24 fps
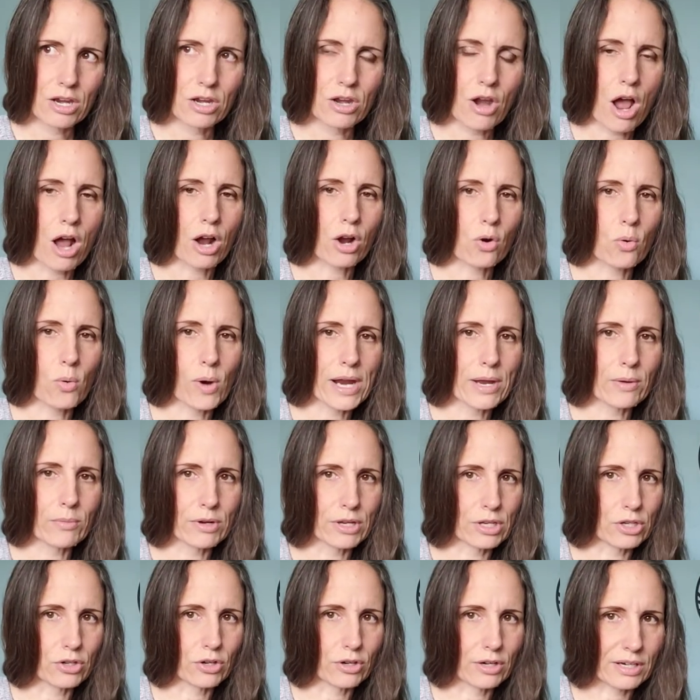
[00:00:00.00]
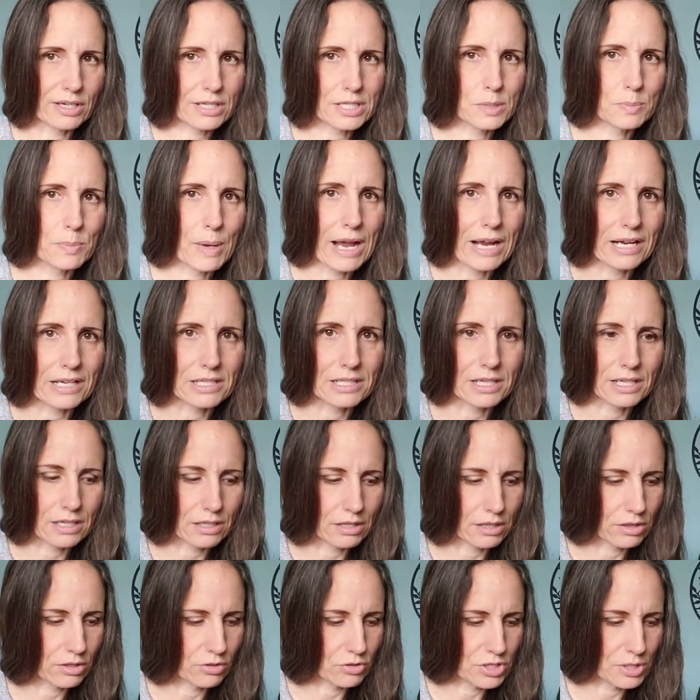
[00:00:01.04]
not quite what you're
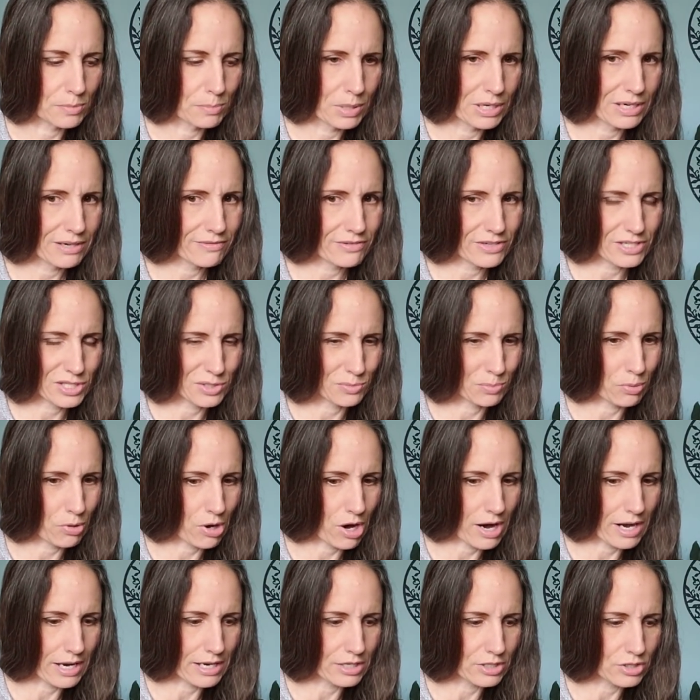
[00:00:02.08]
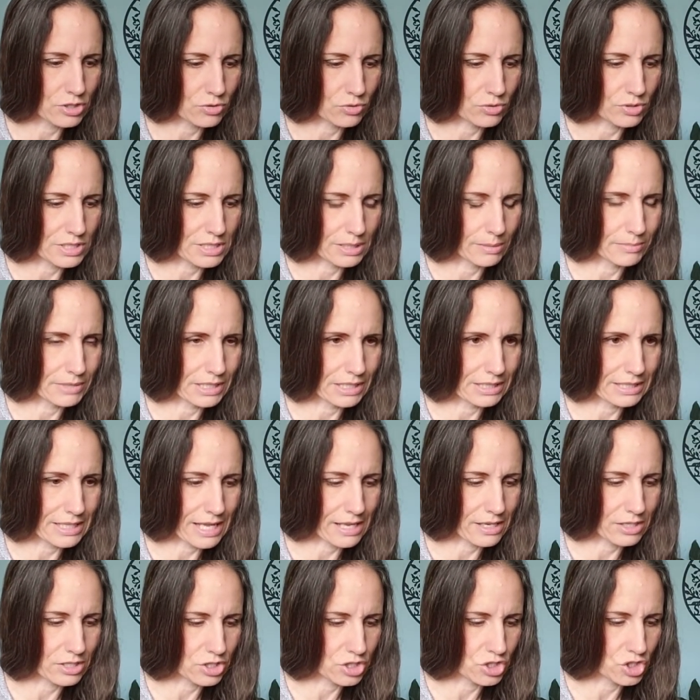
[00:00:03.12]
expecting. There's a bit of a surprise or something
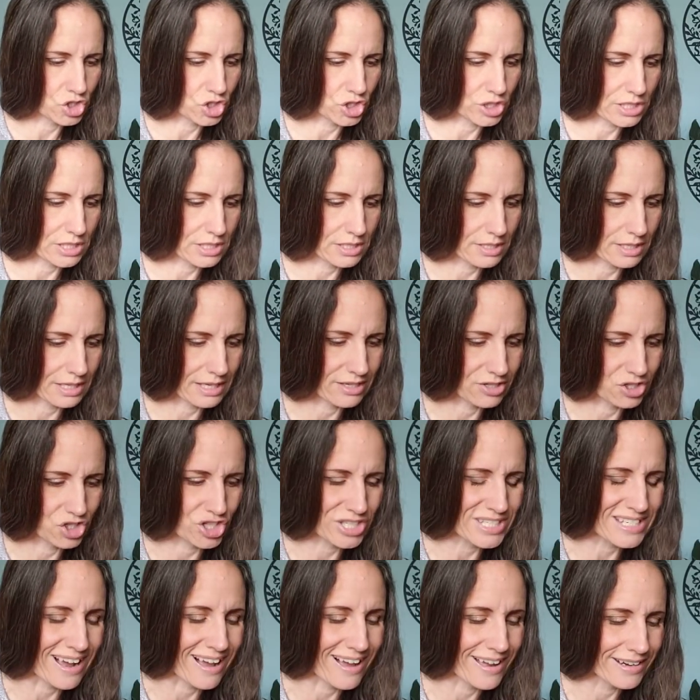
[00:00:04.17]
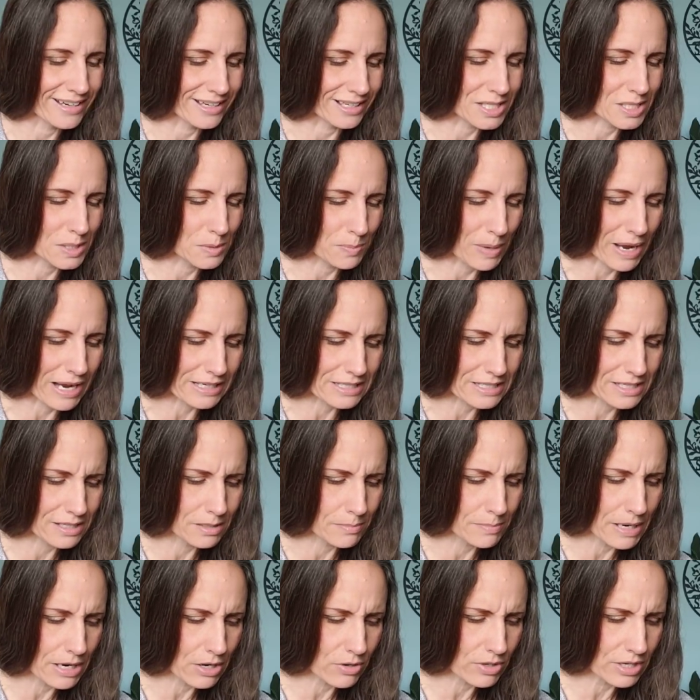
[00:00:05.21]
that's just just unexpected
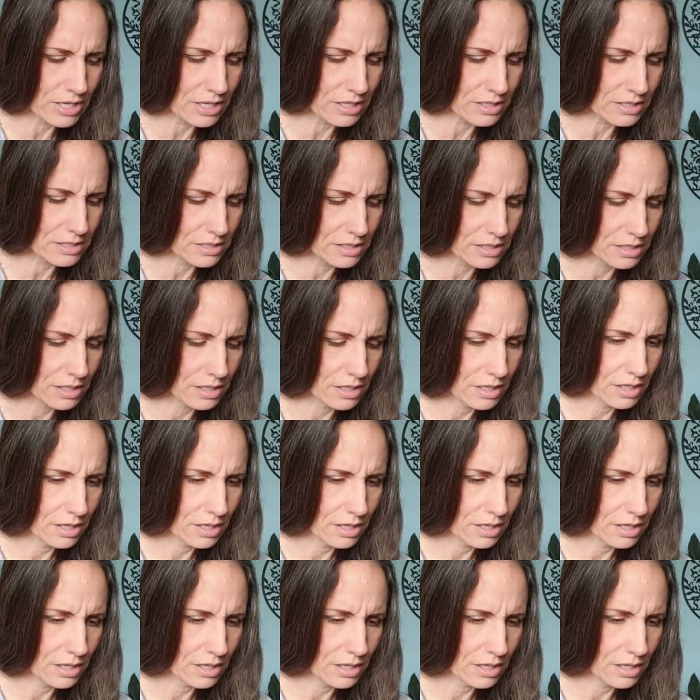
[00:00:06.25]
about it.